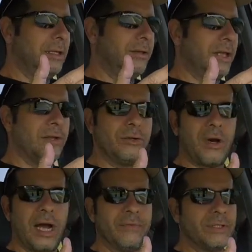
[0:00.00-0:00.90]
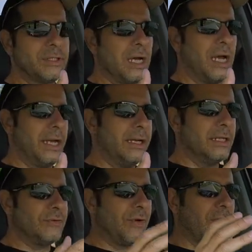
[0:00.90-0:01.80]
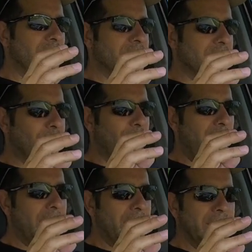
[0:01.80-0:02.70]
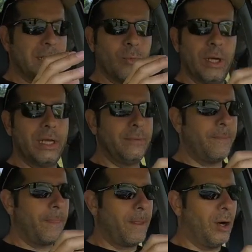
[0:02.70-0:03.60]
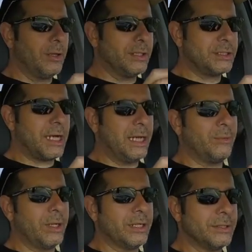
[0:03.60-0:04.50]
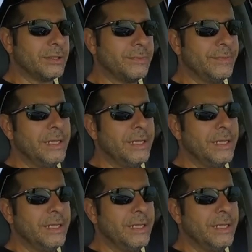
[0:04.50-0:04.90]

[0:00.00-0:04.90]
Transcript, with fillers: than the driver's side as far as the bracketing went on the side rails.